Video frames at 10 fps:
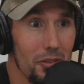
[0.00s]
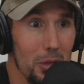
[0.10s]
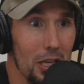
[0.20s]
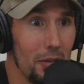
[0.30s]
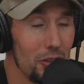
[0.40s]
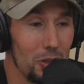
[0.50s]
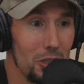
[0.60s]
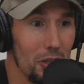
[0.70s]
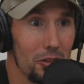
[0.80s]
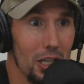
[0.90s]
I mean, obviously you were
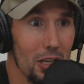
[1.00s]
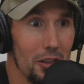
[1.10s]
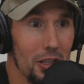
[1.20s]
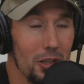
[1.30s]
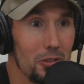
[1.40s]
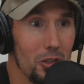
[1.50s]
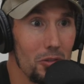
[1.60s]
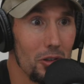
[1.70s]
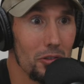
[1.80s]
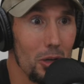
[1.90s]
just there, I think you said
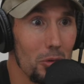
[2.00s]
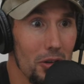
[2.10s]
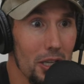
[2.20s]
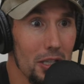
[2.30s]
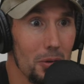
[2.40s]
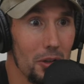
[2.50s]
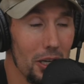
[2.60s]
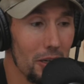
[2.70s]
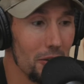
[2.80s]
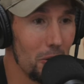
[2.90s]
over the summer, right? You were
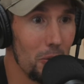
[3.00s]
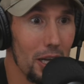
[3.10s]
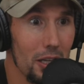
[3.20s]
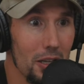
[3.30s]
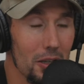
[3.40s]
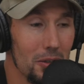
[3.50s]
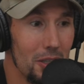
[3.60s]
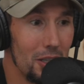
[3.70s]
there a little while ago.